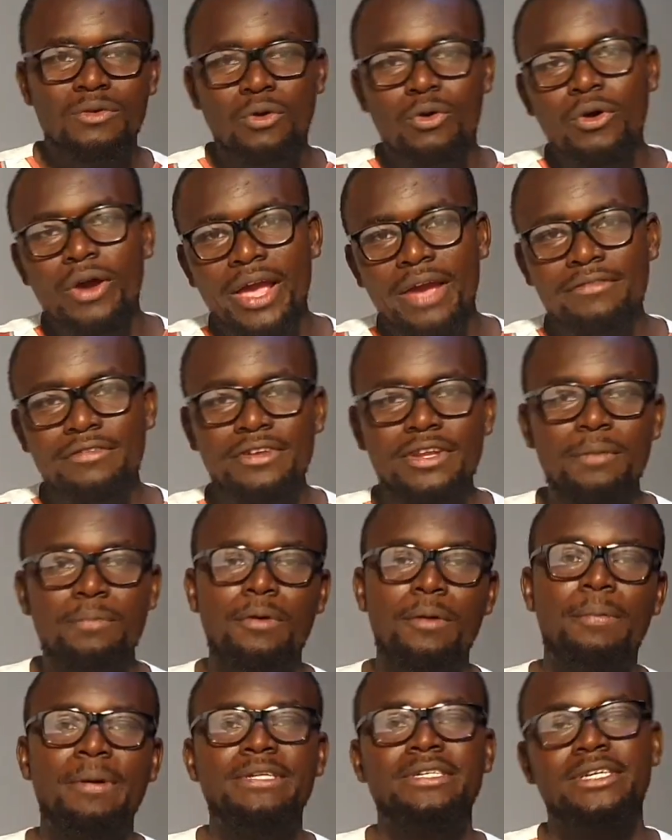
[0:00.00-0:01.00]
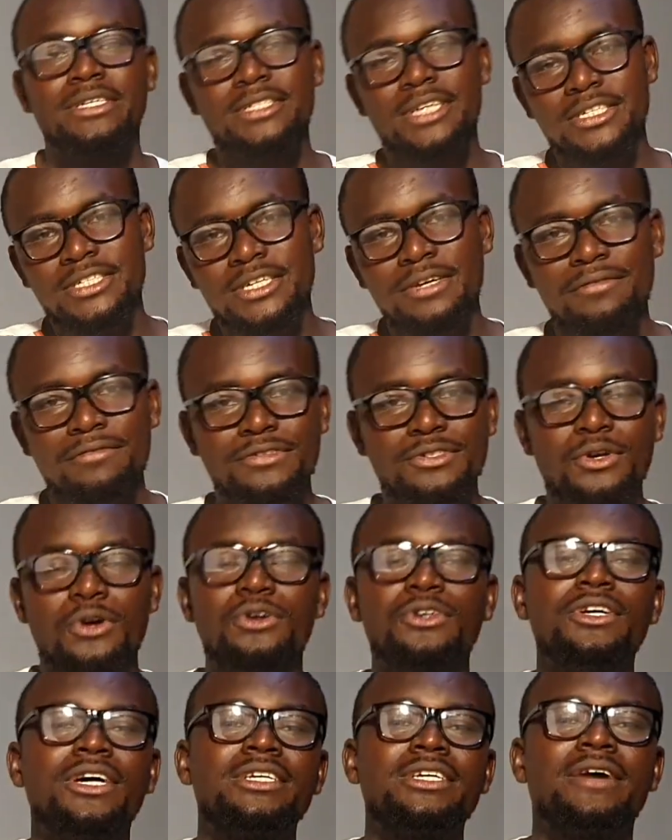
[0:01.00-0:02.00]
Who gave you the property? It's the chief. So
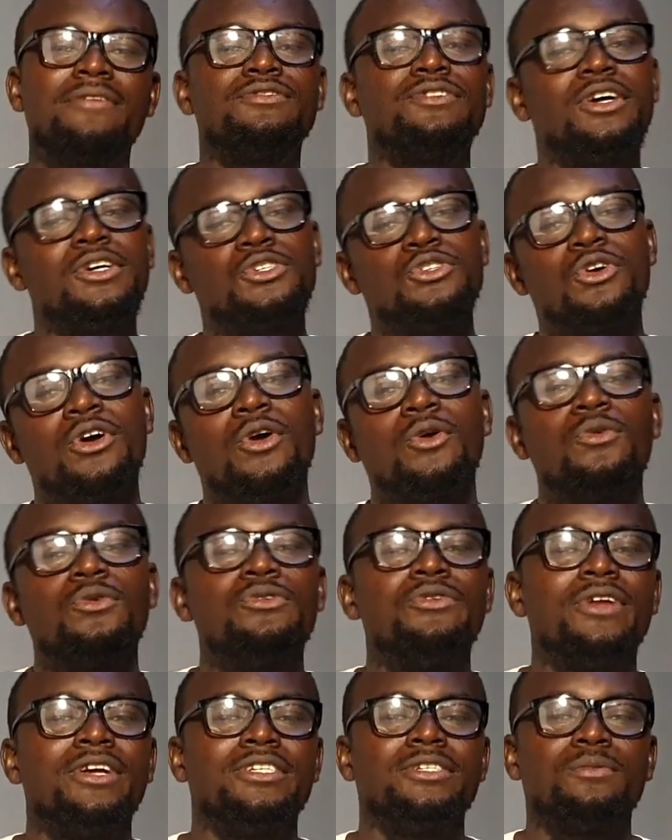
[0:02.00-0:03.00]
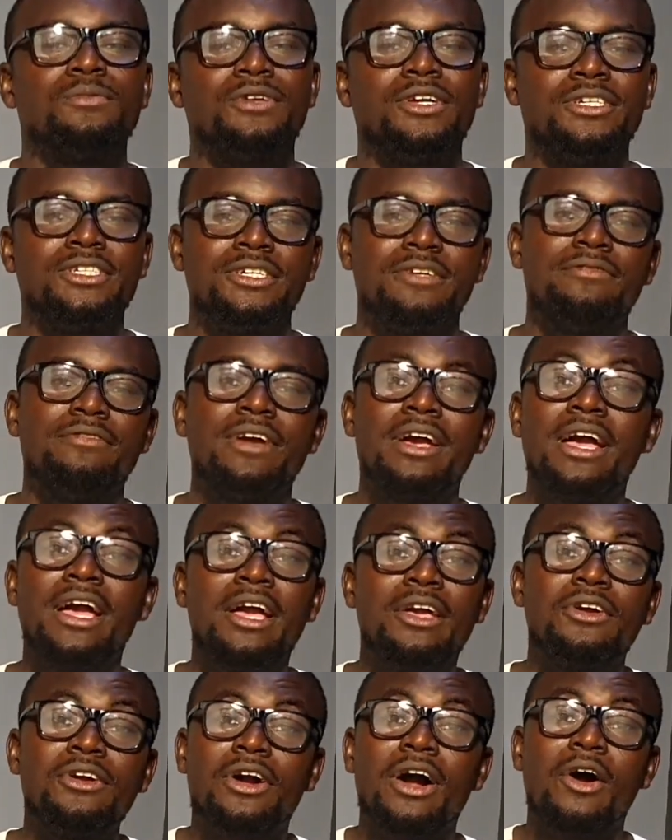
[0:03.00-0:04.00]
you just have to ensure a good relationship with the chief.
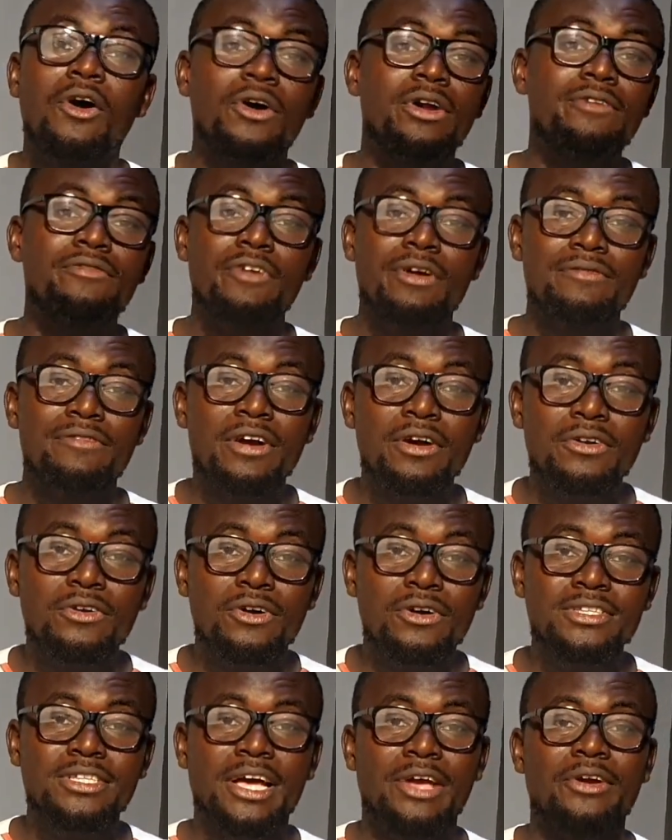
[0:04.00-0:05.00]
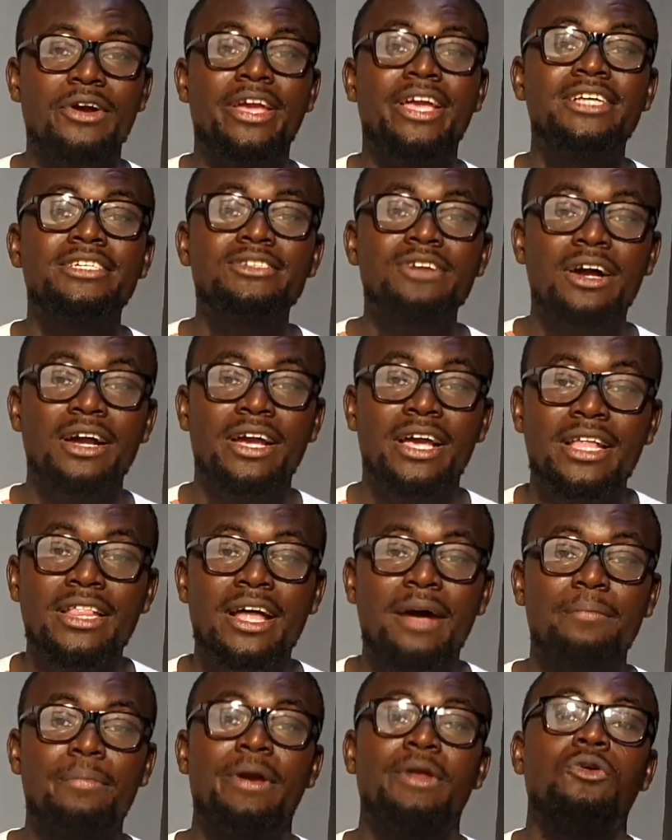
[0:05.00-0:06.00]
You can own it for a very long time. Your kids can get
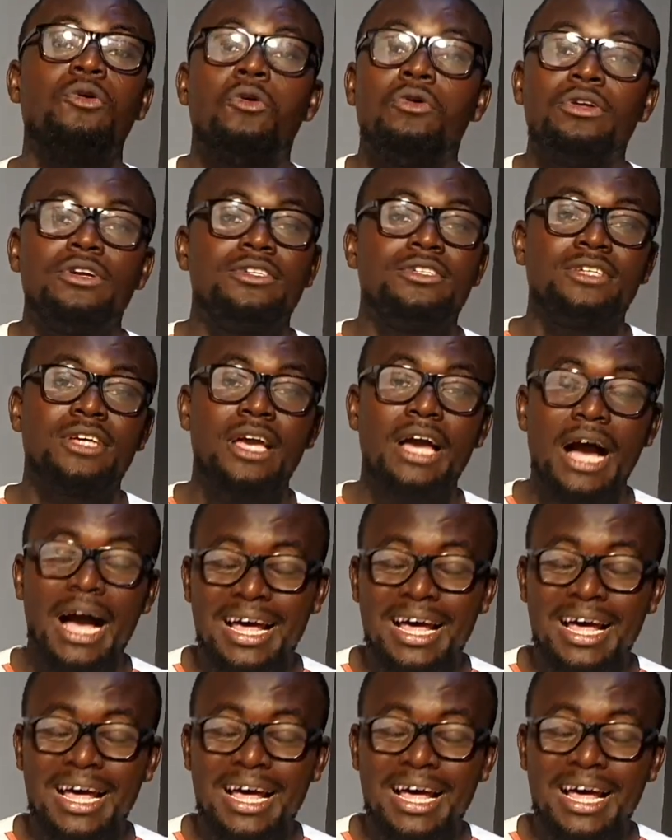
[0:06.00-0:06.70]
up and own it.